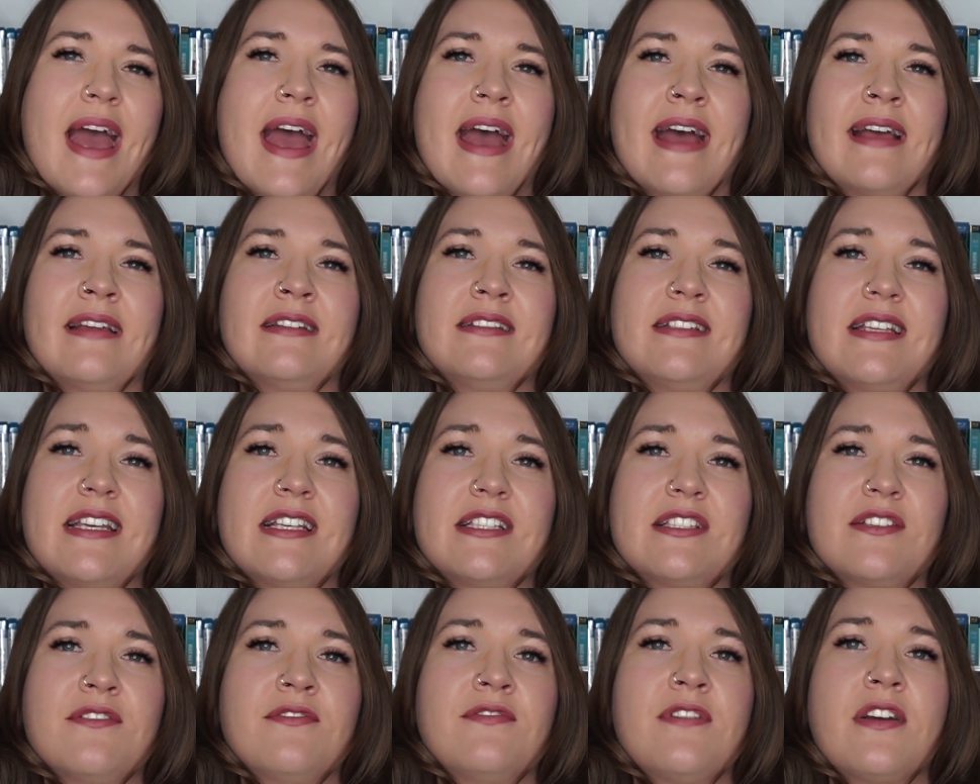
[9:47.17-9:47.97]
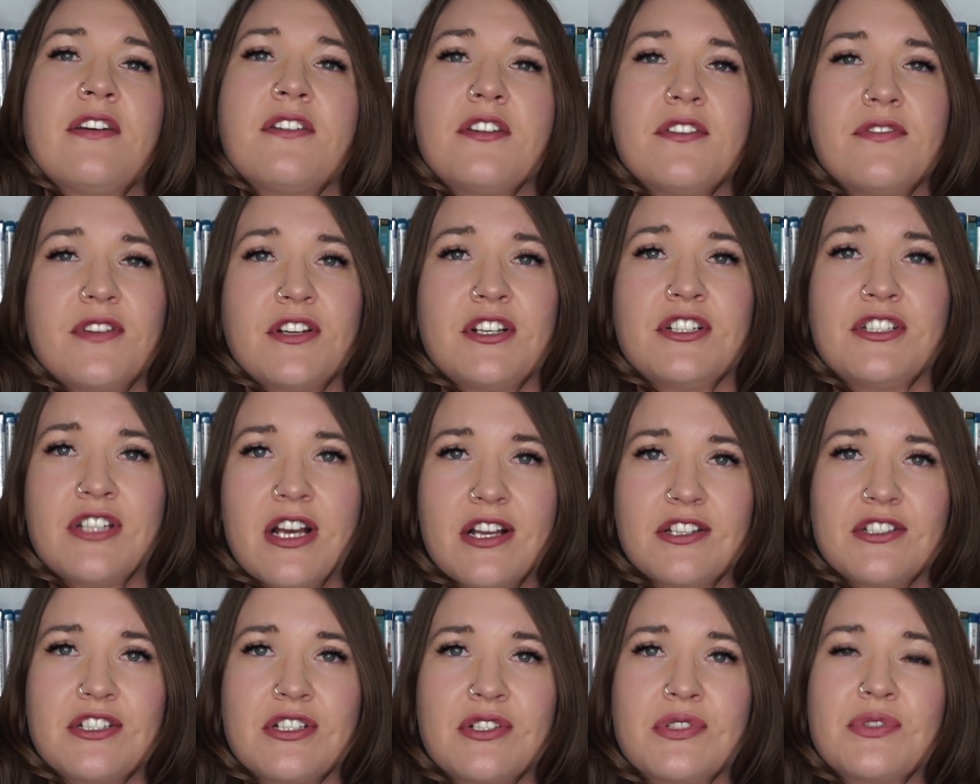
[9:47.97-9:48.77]
and it's a very, very
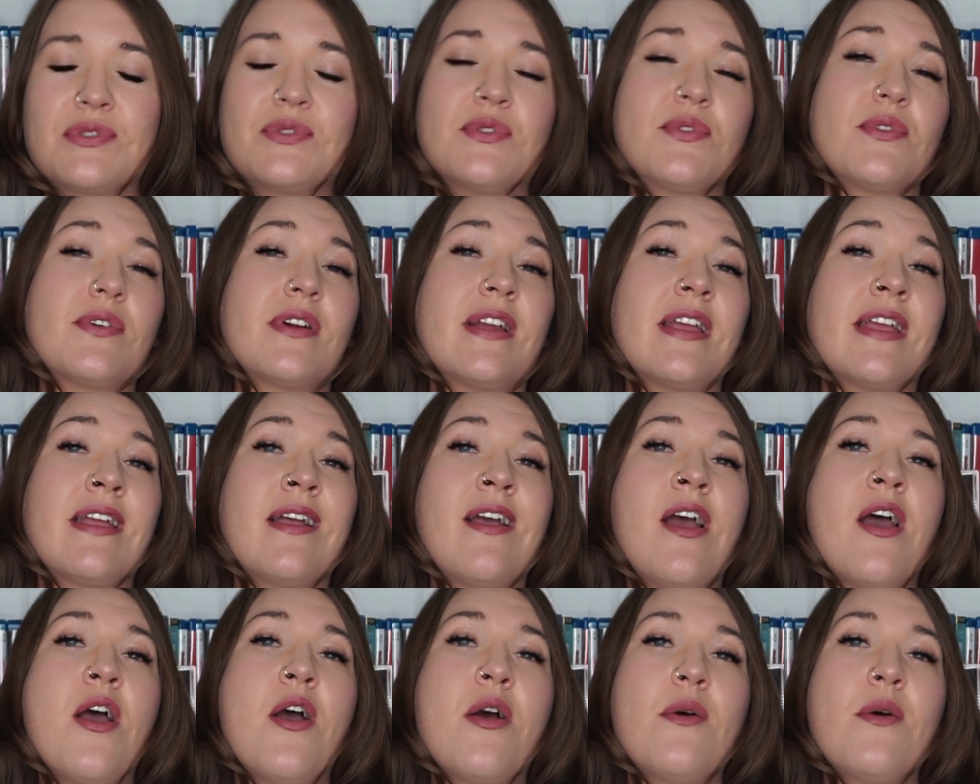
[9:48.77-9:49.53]
touching story,